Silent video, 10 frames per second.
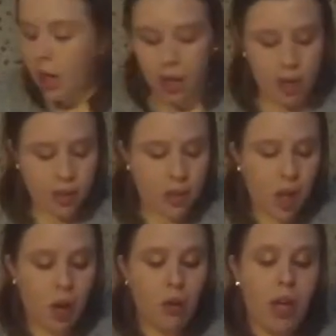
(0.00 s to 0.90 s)

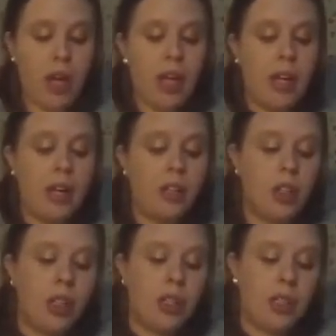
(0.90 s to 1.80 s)
So, and
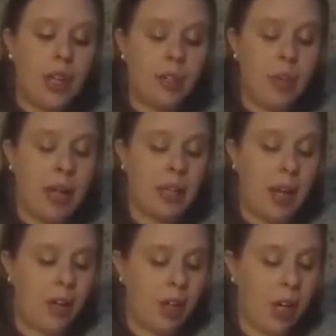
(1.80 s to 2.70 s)
during this math
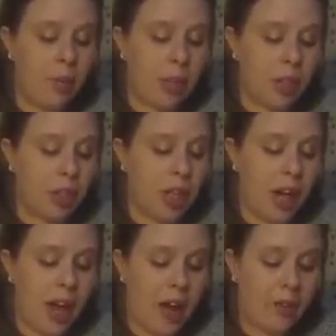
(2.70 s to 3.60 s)
counting game, you're just
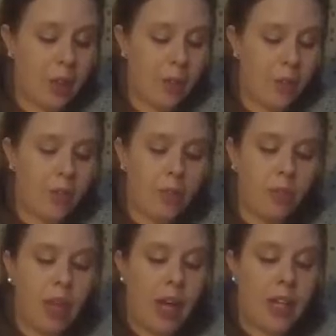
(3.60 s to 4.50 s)
going to have them
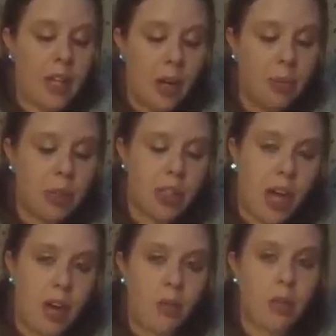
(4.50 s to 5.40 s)
lay the numbers
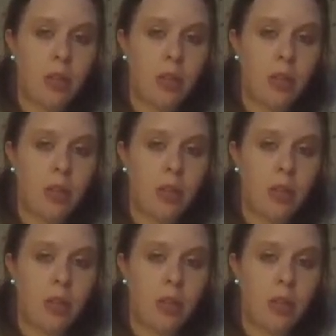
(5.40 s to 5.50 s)
out.